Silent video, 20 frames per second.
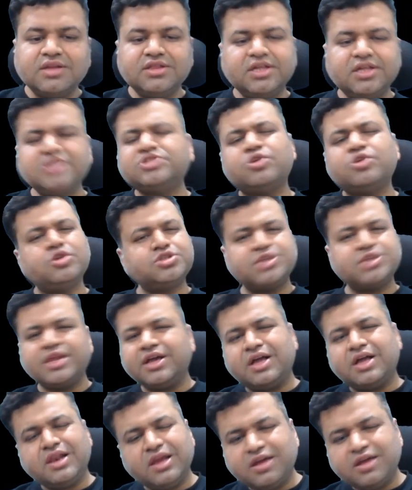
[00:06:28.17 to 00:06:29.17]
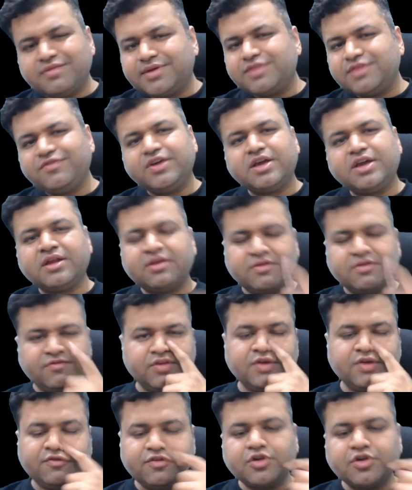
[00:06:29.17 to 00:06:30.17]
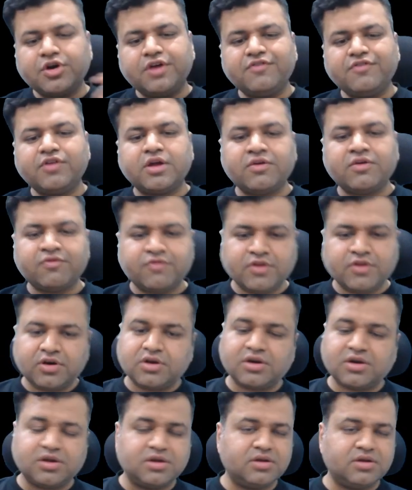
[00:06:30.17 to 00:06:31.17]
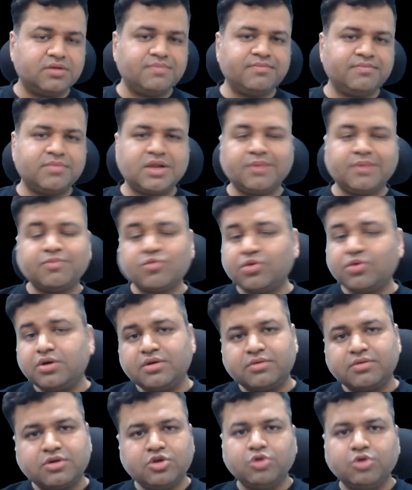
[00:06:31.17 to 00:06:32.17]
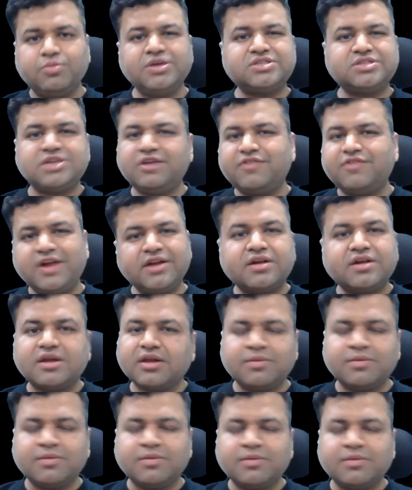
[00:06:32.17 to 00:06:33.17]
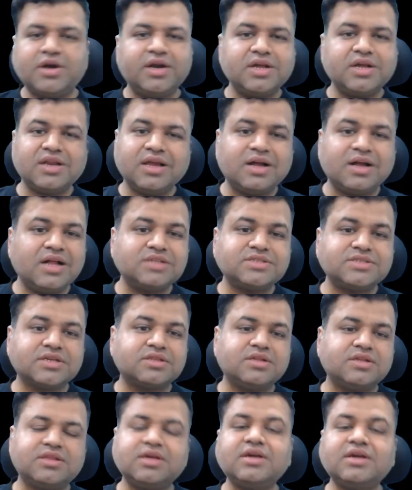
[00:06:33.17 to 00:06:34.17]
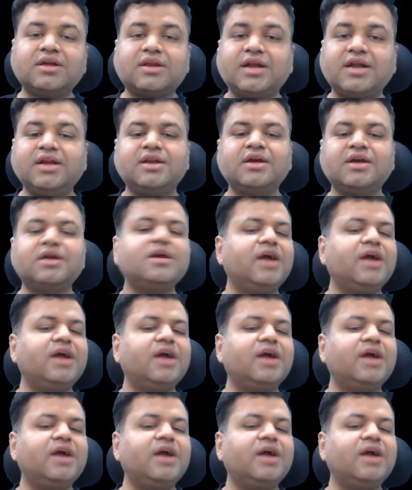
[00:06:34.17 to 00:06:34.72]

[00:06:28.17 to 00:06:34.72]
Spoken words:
Teen solution nikalne ke baad we could have gone for cubic se divide karke hum quadratic nikal sakte the, right?